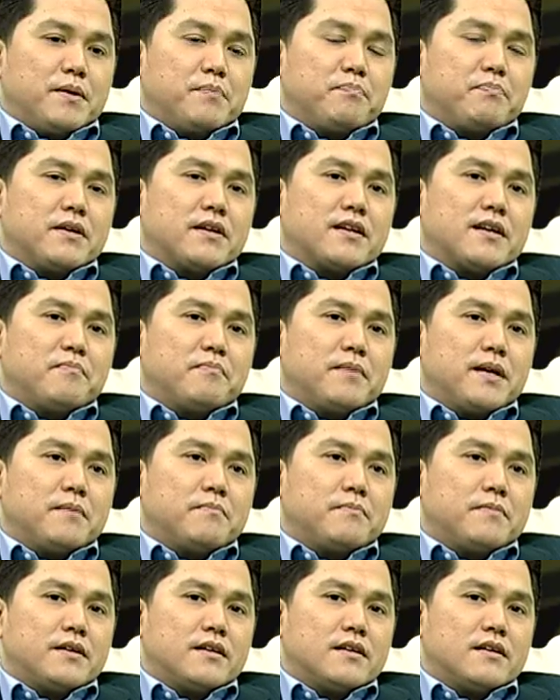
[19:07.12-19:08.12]
people
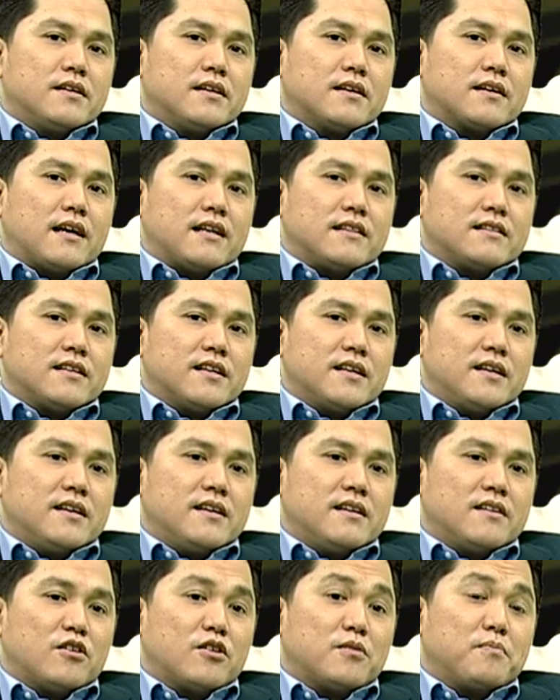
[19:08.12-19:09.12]
remember the
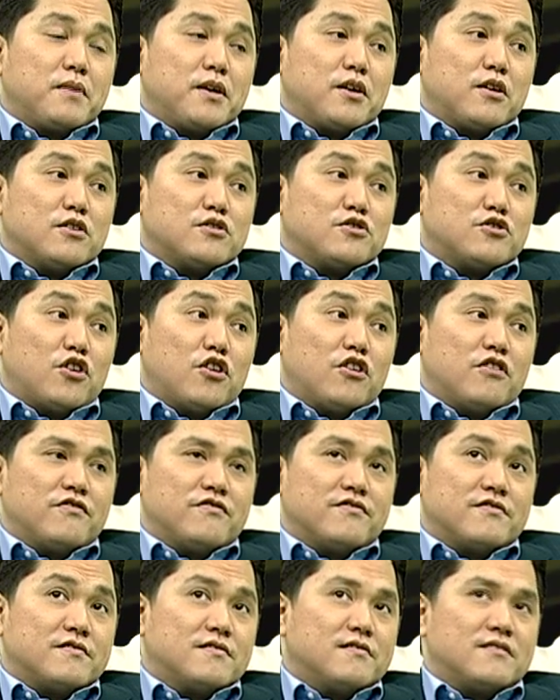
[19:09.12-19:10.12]
country not because of
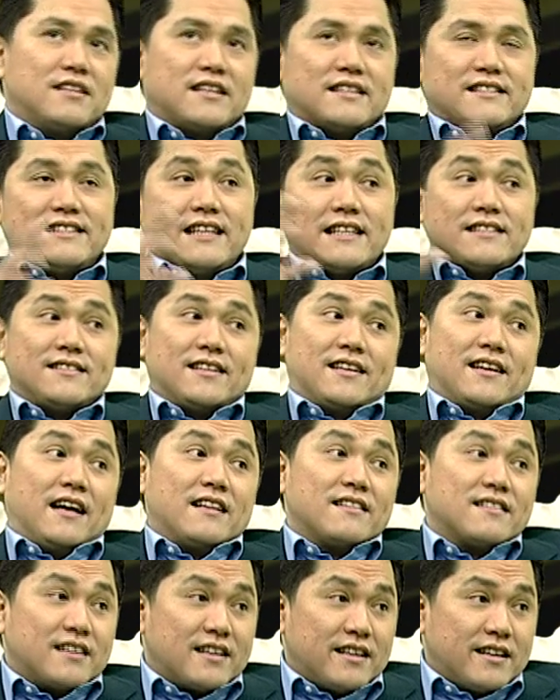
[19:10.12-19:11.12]
just the
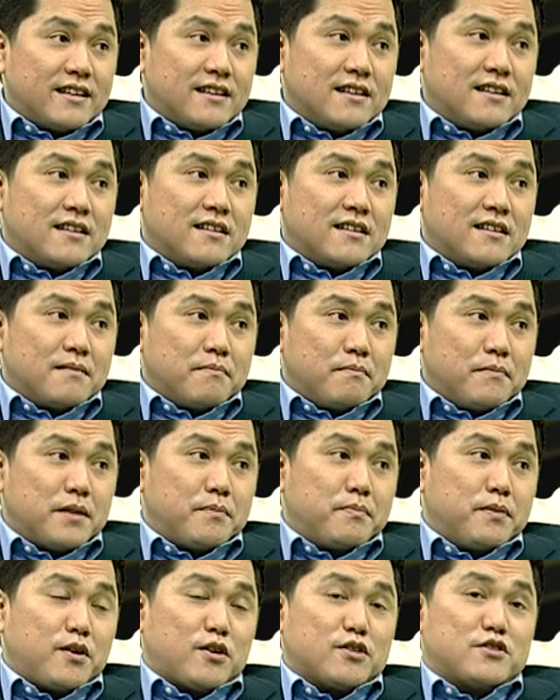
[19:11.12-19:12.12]
country,
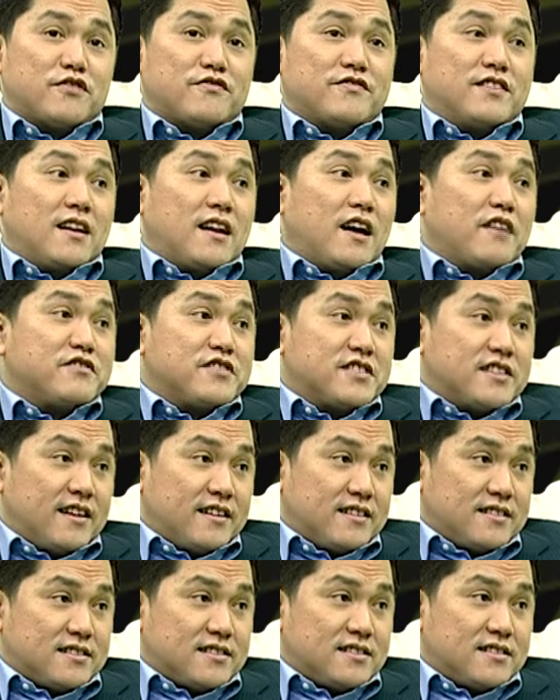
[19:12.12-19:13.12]
but because of the
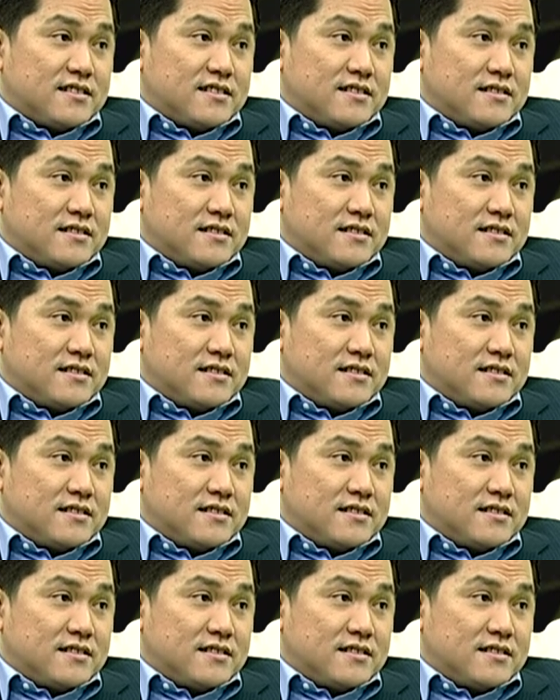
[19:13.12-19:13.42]
lifestyles.